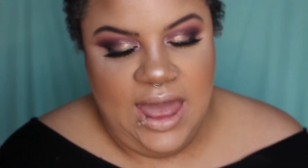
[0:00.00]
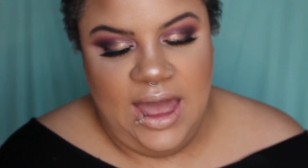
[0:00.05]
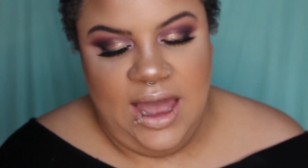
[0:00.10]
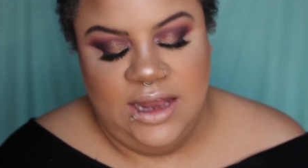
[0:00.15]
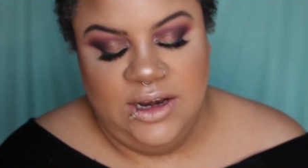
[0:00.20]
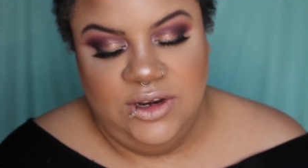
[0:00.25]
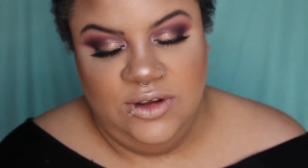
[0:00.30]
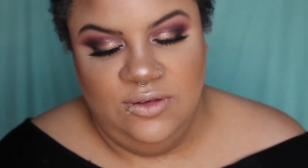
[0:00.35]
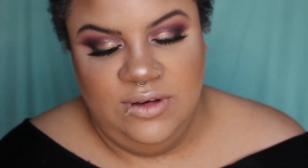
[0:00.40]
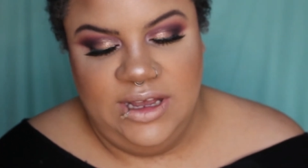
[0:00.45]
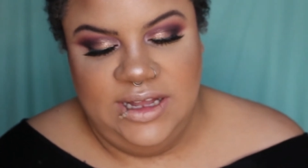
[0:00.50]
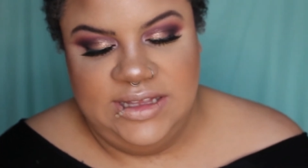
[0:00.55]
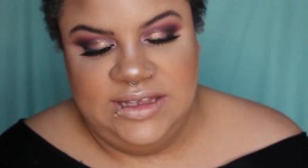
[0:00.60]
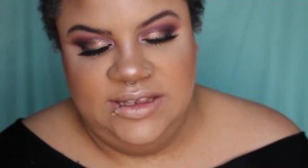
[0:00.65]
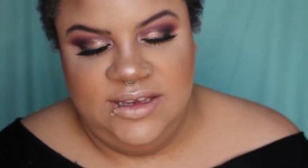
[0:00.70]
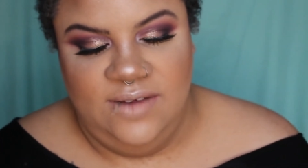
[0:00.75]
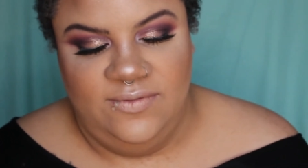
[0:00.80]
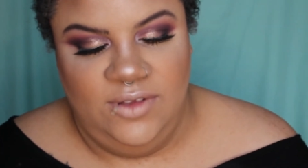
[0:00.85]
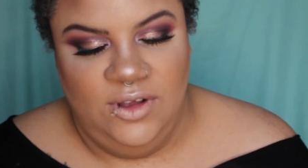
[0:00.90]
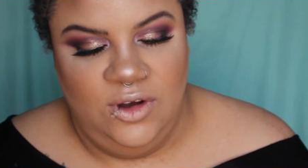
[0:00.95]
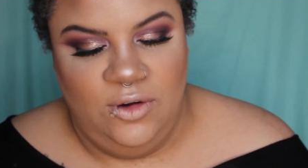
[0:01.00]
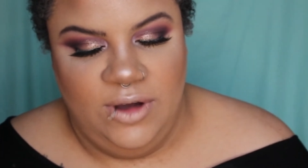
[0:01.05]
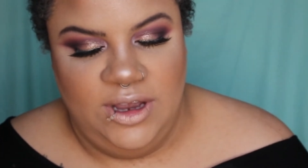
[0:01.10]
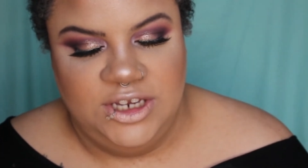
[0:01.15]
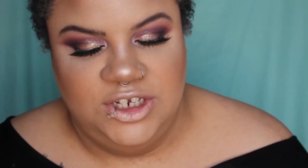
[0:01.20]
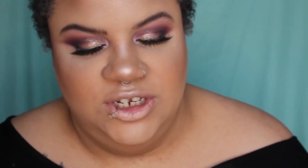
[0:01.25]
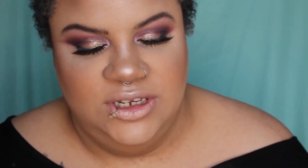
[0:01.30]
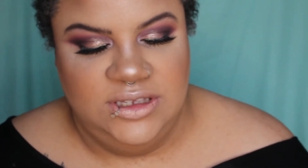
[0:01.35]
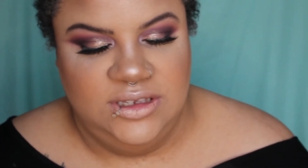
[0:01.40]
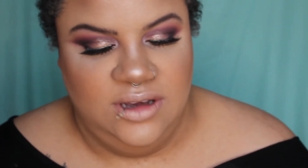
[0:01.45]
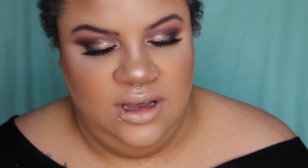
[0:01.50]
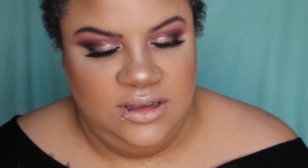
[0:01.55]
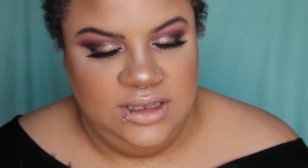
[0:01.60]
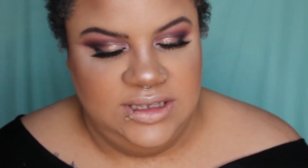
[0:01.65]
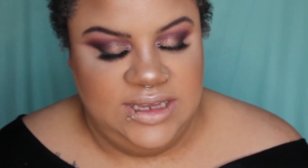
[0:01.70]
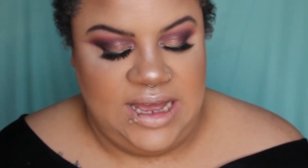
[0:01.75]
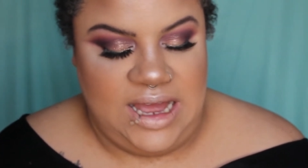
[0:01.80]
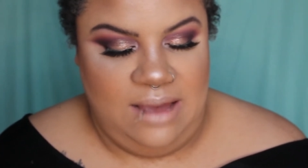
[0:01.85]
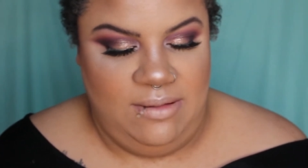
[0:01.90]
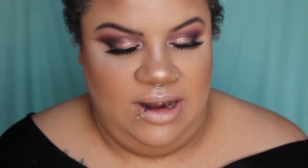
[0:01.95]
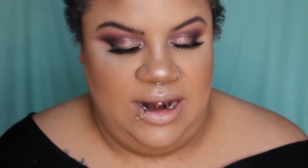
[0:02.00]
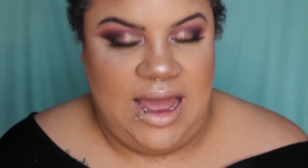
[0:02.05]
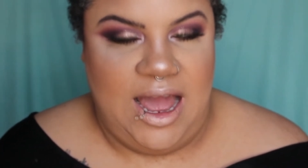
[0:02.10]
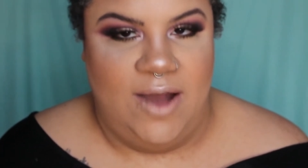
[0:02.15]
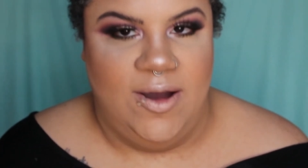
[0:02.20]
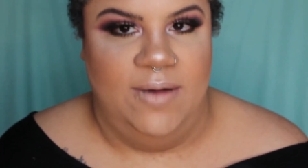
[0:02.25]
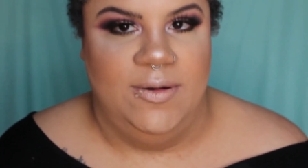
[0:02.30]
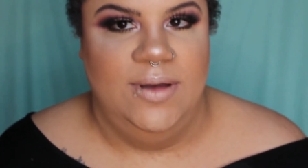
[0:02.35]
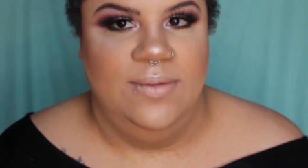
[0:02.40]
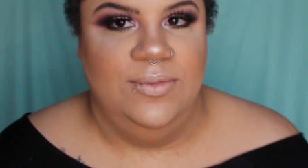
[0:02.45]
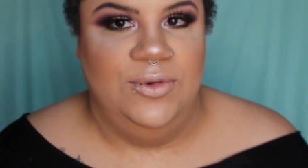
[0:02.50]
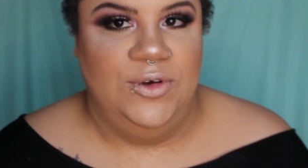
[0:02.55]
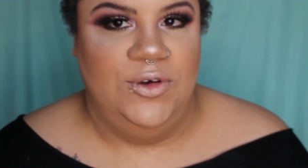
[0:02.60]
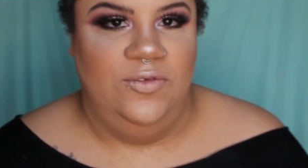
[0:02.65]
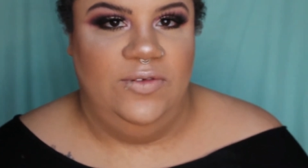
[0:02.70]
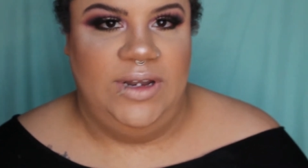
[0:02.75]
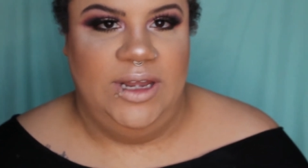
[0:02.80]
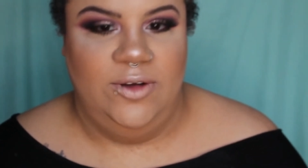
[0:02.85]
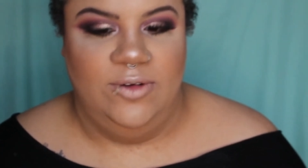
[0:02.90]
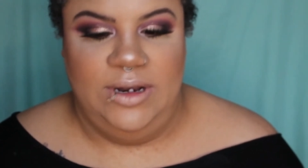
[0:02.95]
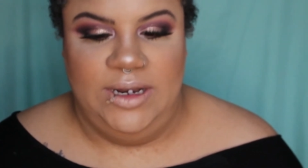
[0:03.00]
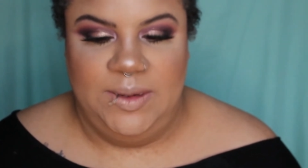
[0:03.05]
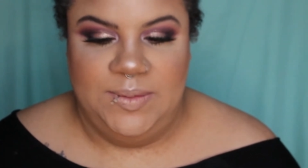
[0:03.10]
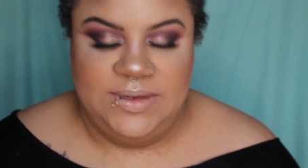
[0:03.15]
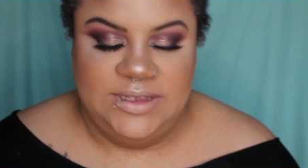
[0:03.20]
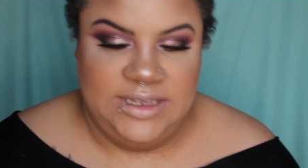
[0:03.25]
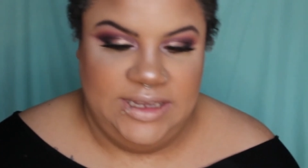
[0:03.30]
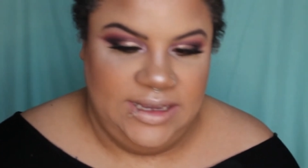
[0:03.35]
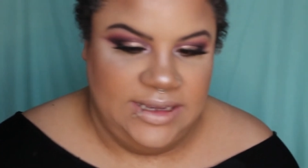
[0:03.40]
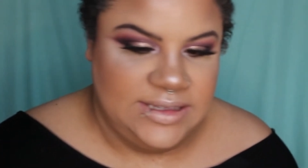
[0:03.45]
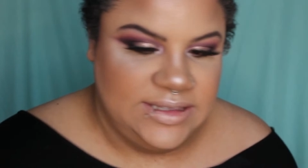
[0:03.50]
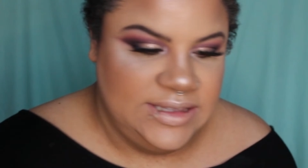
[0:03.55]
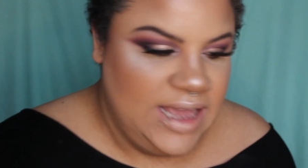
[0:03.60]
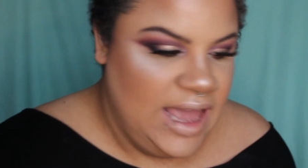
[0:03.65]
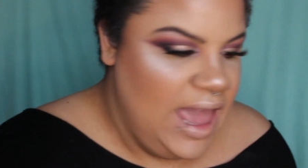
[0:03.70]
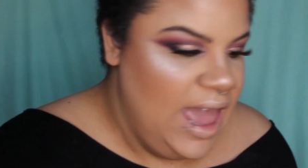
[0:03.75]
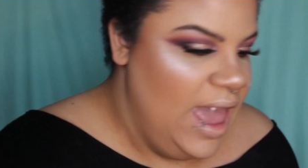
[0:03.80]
I do get several questions all the time on how I remove liquid lipsticks,